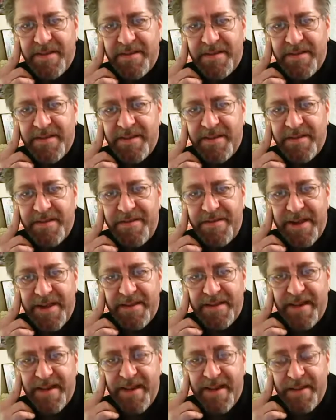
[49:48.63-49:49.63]

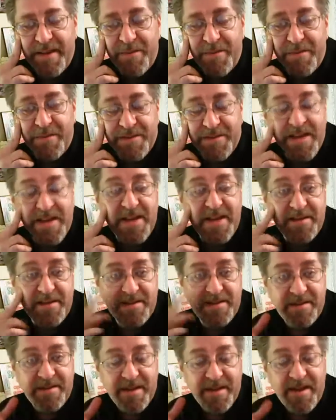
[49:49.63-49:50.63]
affecting him, or has
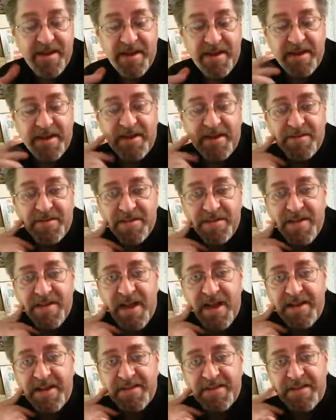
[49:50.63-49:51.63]
gotten, it's
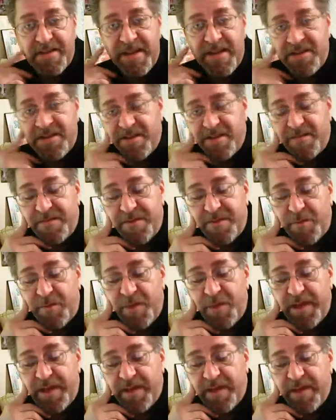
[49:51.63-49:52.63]
got his attention for the
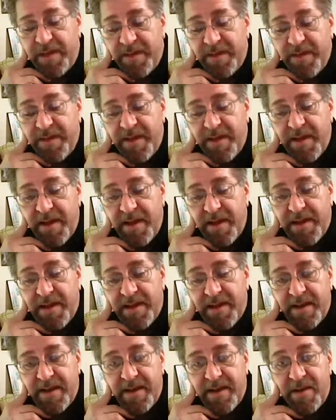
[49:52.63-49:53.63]
week,
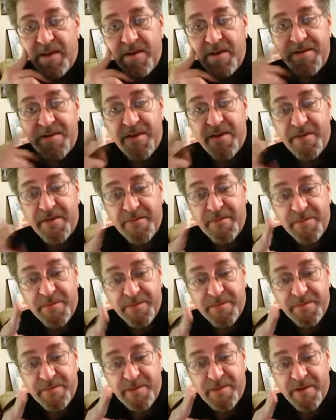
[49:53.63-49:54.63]
and our thoughts
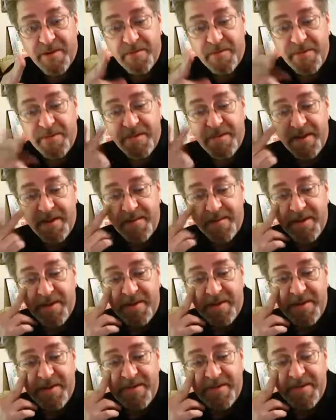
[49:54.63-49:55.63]
are with him.
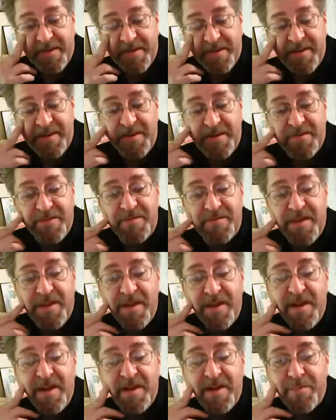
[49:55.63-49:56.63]
He's a
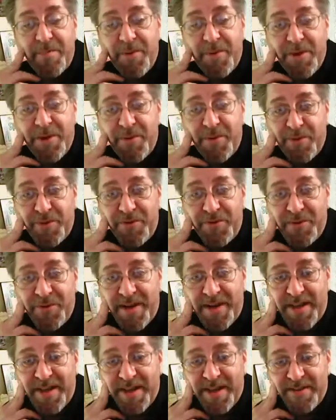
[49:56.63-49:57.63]
pretty cool dude.
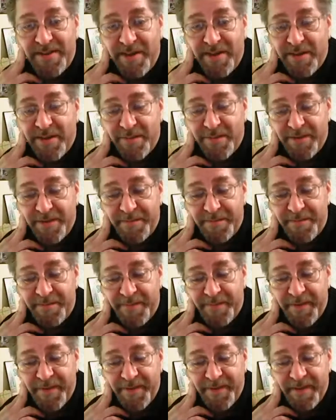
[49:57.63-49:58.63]
I like talking with him.
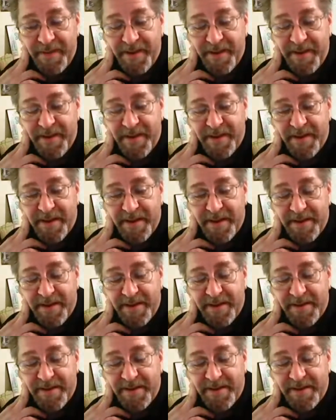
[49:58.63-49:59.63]

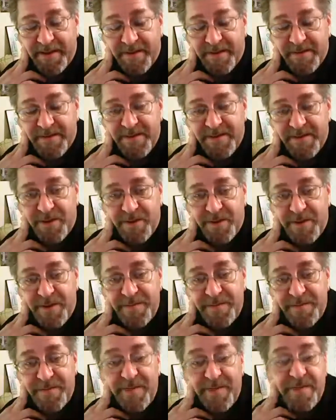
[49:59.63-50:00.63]
And so
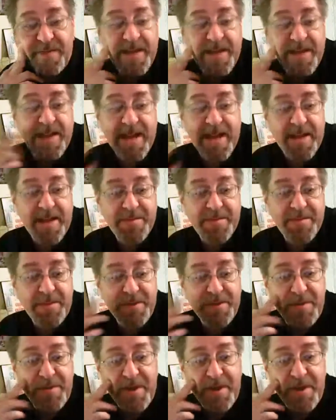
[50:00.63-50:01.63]
I'm
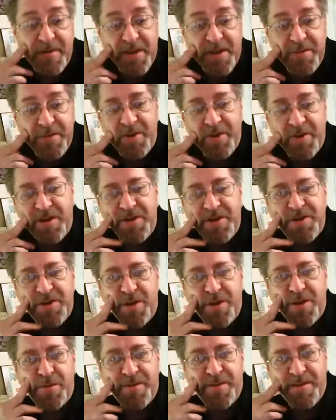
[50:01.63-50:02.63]
supposed to be on the community
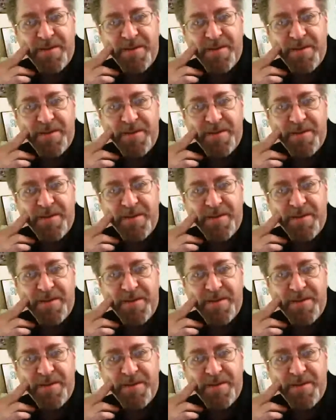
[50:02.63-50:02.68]
show with